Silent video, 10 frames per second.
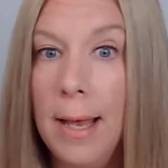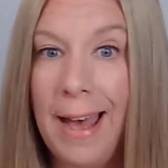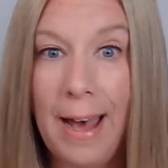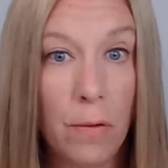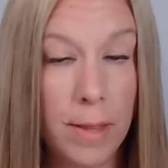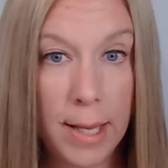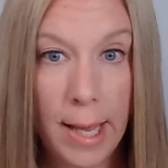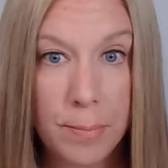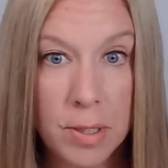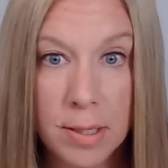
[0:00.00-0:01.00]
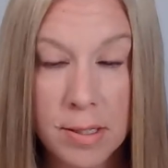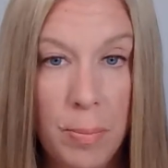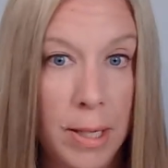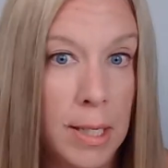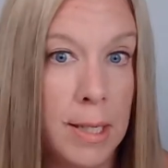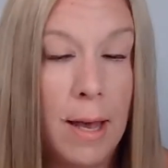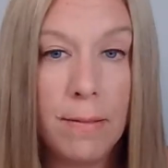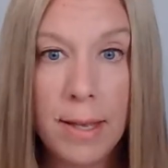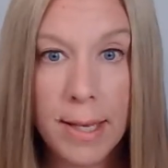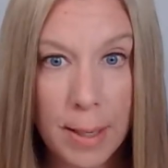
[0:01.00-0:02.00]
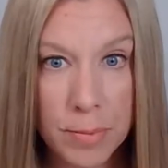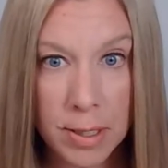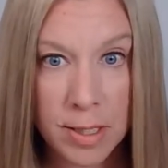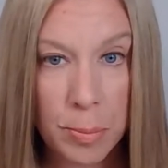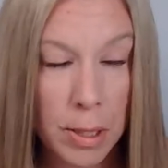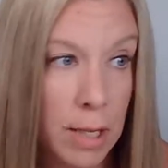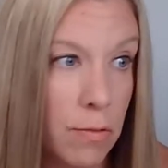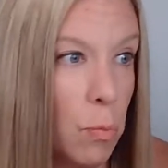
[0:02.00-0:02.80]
how they came to this opinion, how they came to this belief,